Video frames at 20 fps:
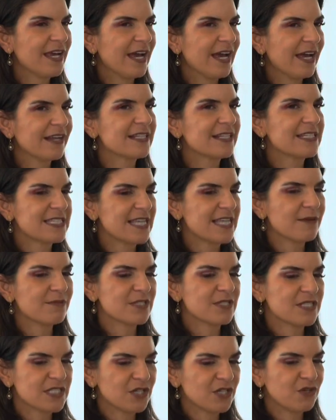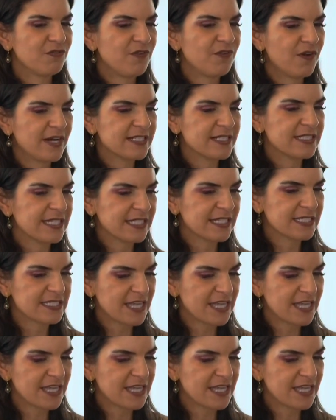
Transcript: and I'd say I'm still fighting